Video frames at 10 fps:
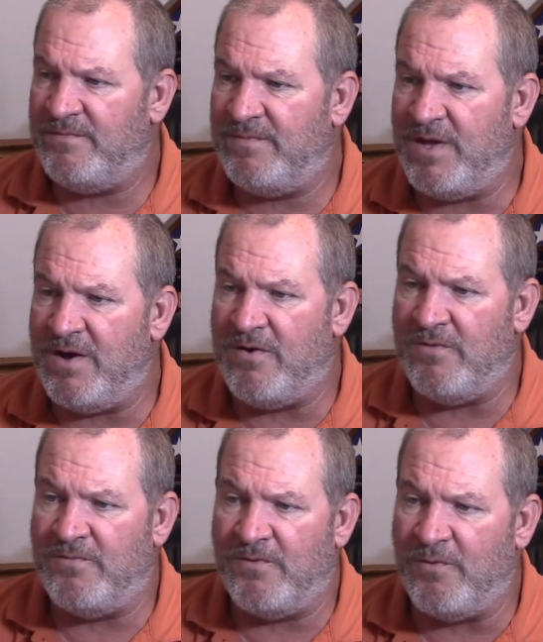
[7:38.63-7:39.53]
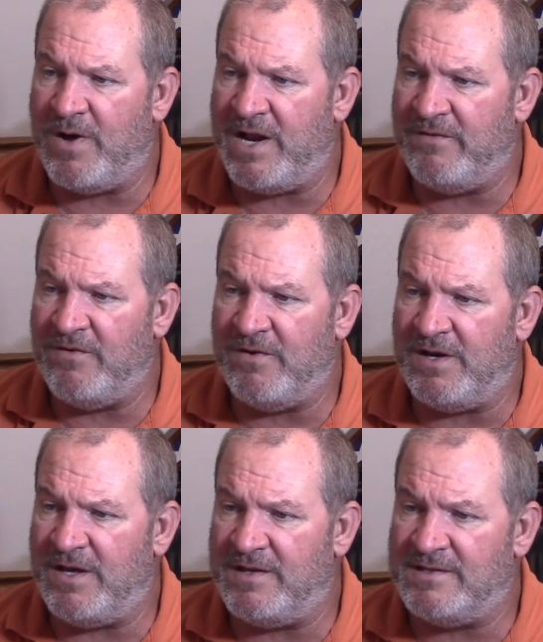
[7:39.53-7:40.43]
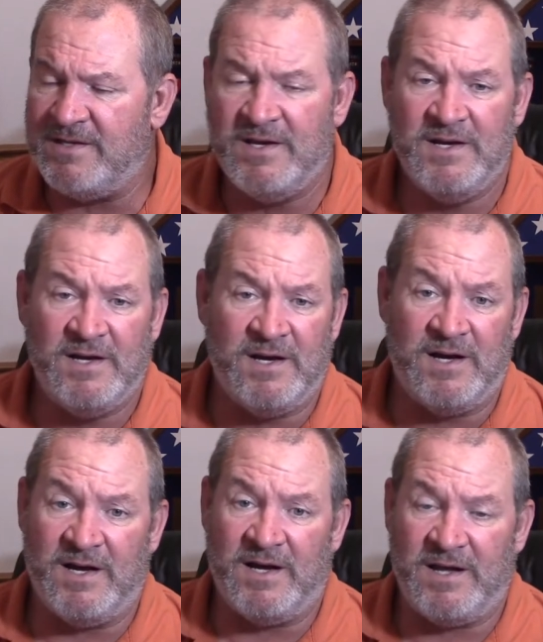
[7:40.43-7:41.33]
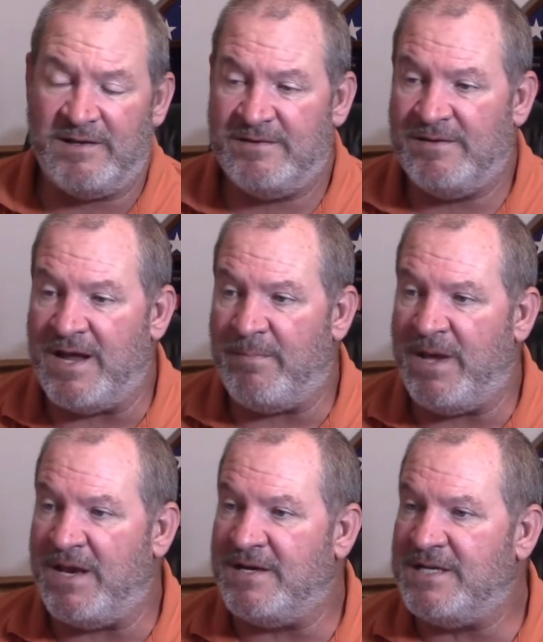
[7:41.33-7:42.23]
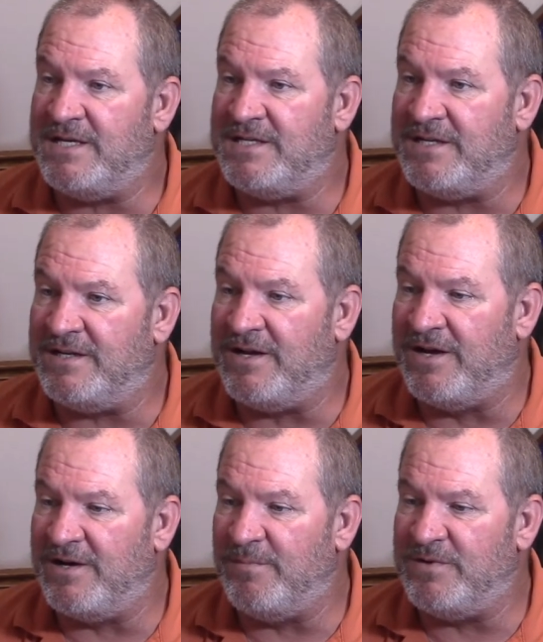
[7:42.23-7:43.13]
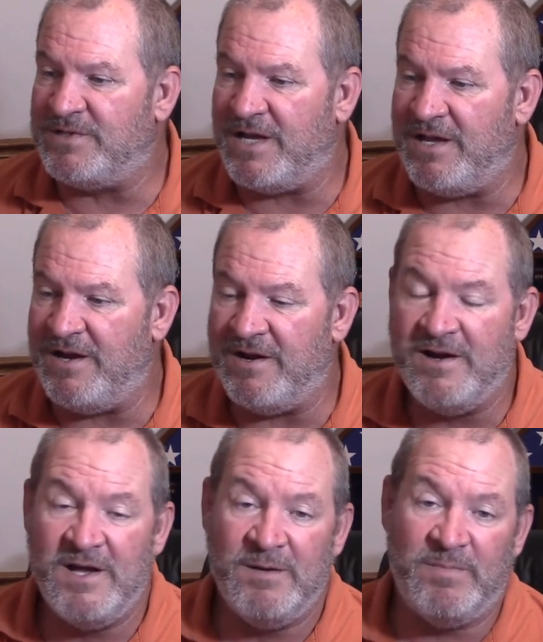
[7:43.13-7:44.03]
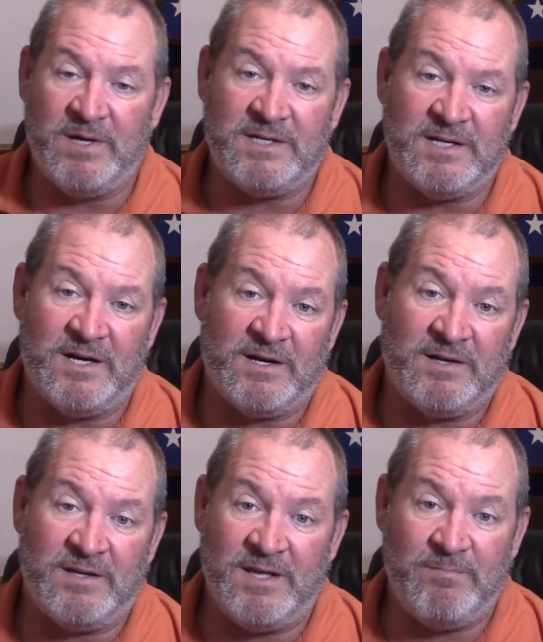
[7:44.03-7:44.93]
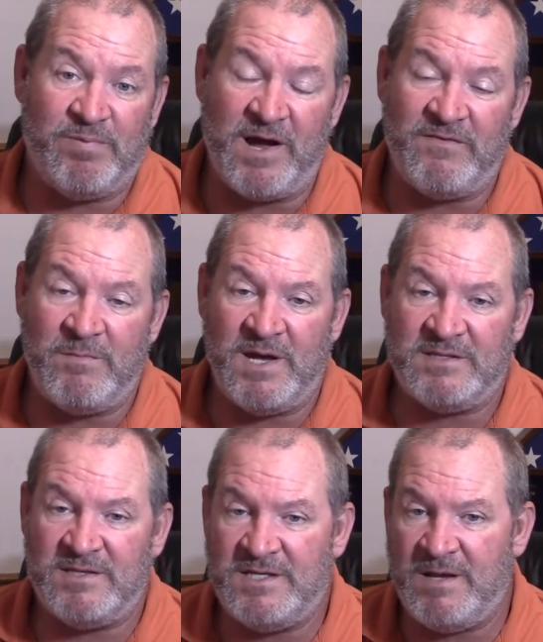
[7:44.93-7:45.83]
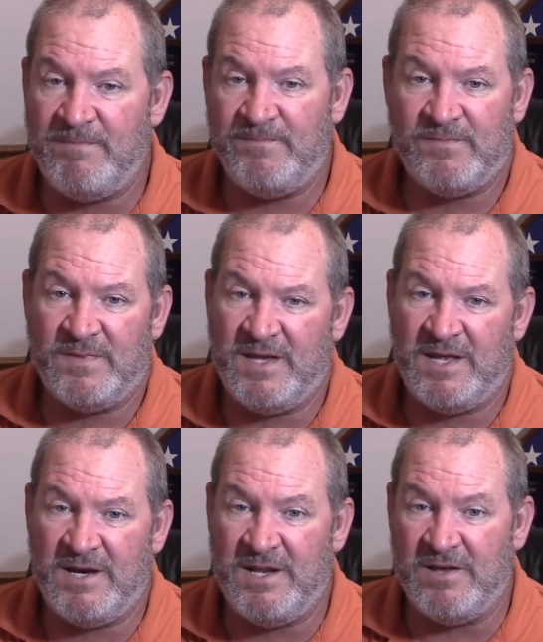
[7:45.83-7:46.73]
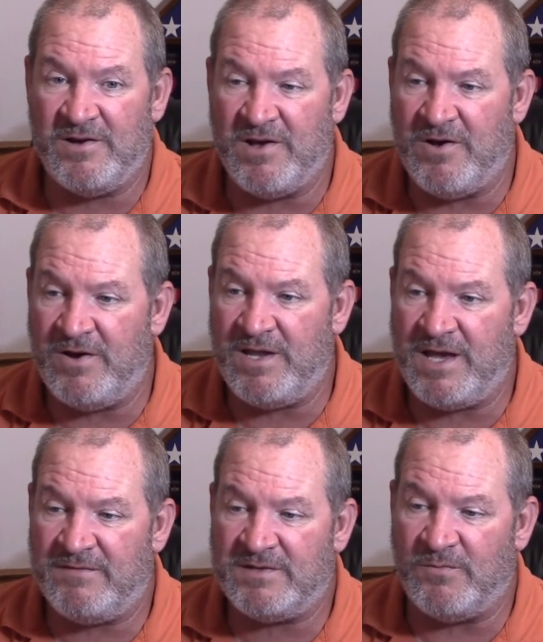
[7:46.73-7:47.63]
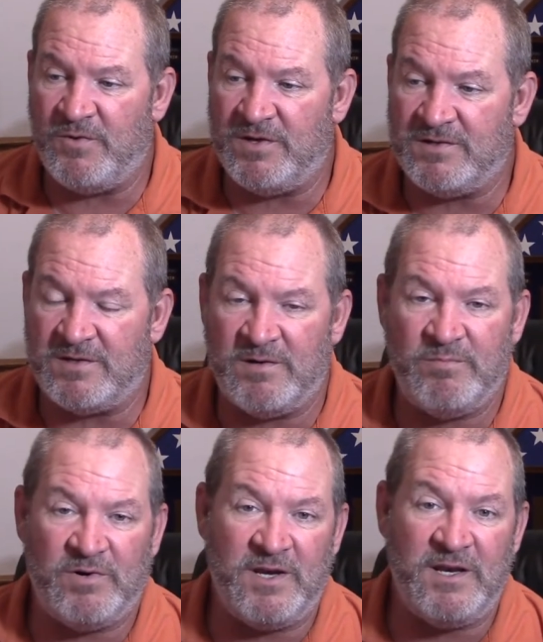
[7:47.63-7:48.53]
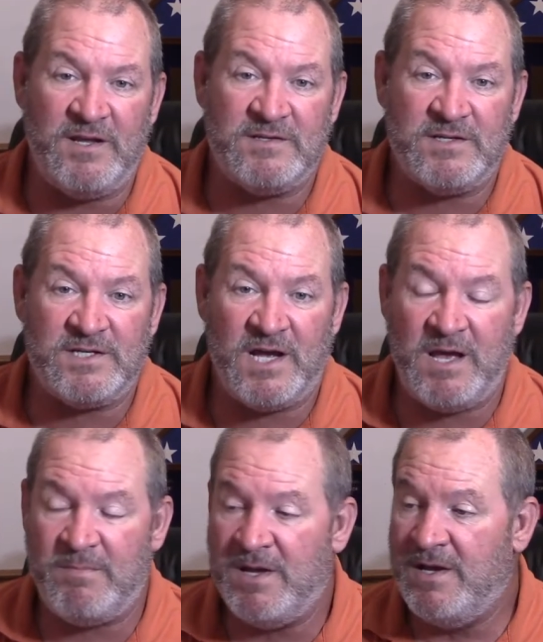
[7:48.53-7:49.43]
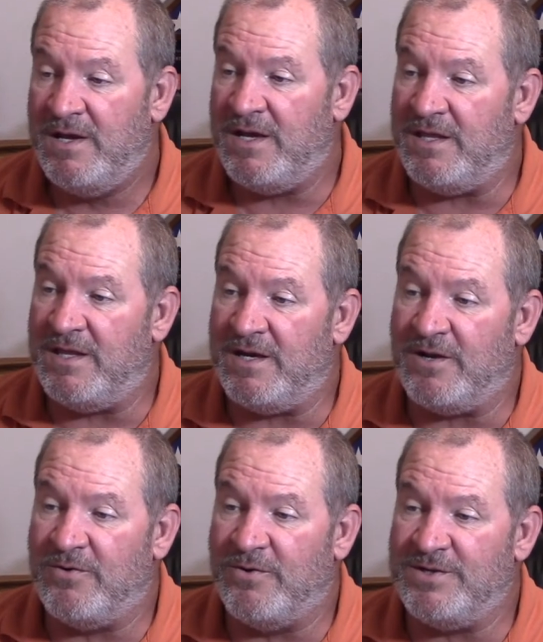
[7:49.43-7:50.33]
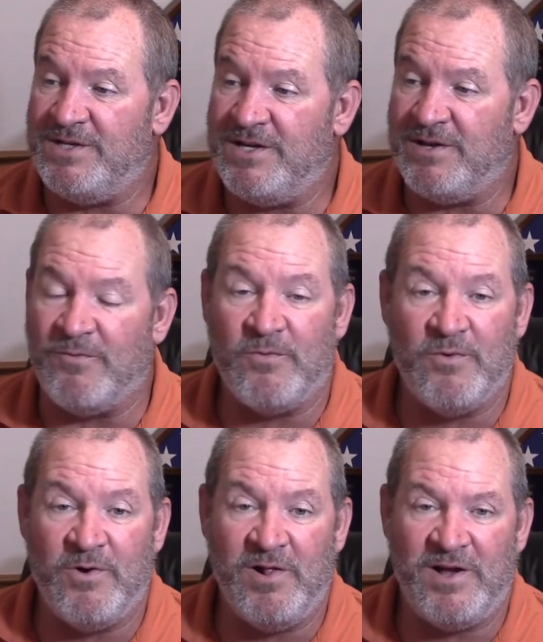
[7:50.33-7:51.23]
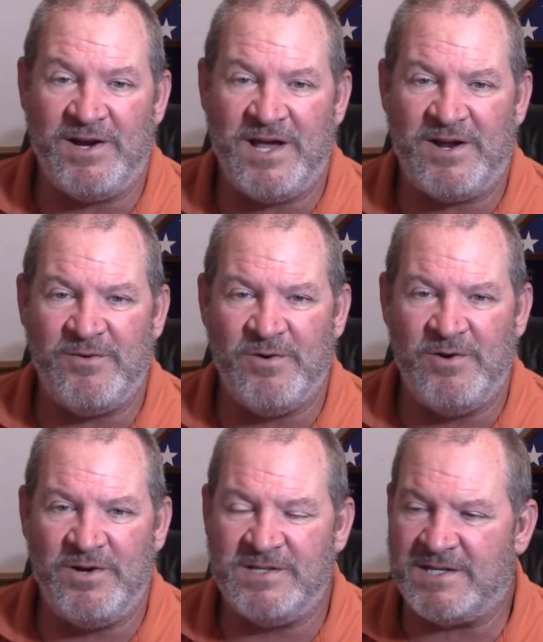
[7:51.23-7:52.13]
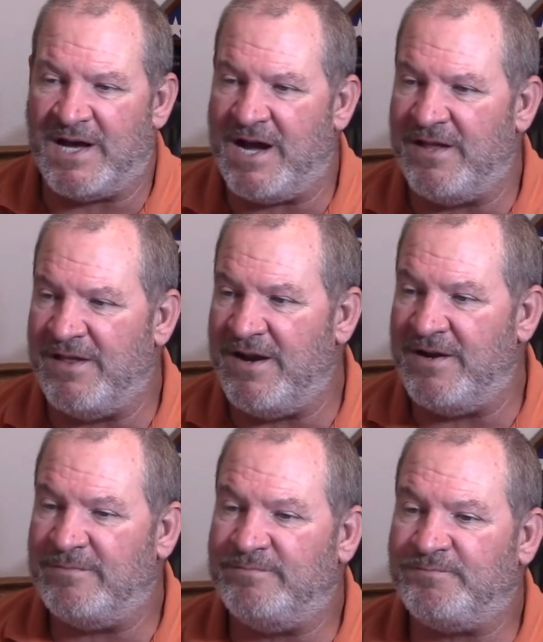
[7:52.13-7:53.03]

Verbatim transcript: you know, for whatever it is. Uh, I'm not paying attention to it one hundred percent here, but uh, private messaging, get a deal going. You have some wheels that are in pretty decent shape. And then, of course, you can roll on down the road in style there.